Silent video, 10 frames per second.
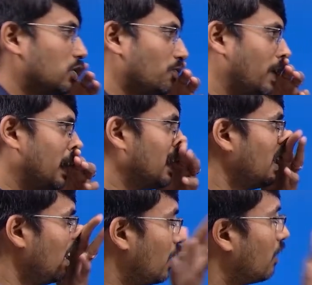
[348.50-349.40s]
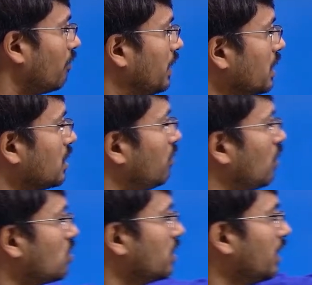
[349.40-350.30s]
find the initial
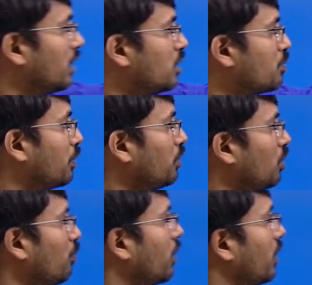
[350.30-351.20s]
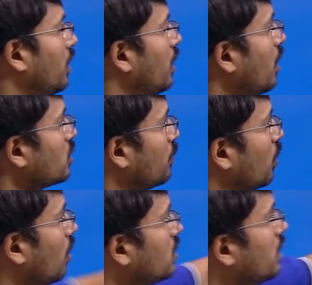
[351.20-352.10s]
velocity at this particular point. So
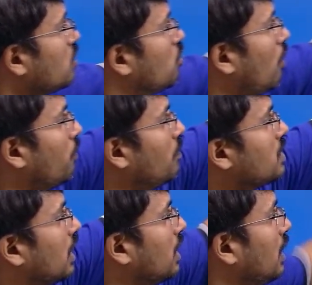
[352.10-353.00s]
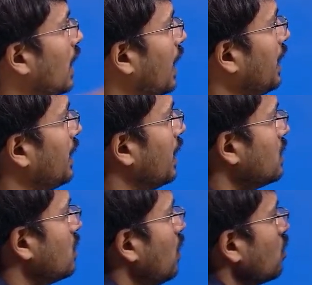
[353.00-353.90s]
because it is dropped from a certain height
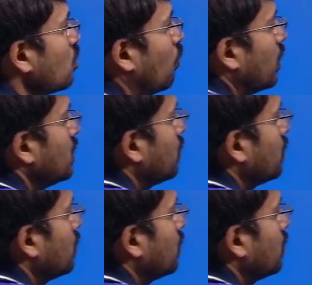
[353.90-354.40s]
h, so what is the